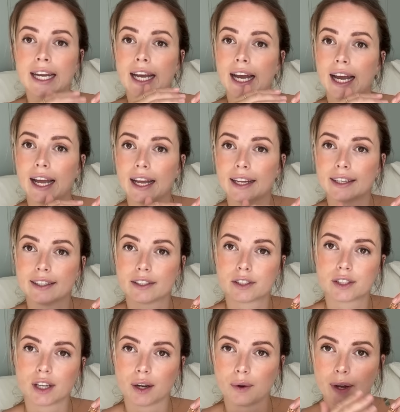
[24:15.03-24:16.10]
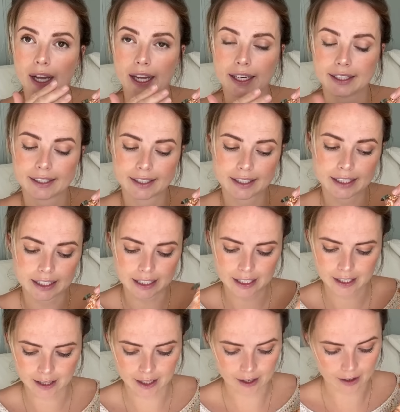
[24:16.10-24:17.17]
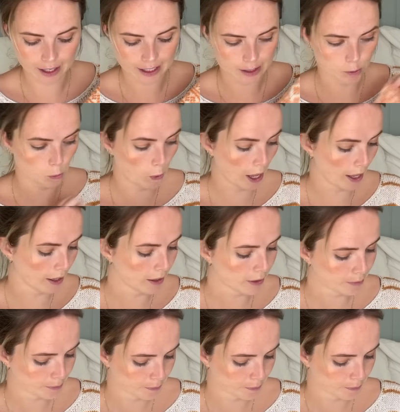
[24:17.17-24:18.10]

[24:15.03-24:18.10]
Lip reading: and sew and steek there as well.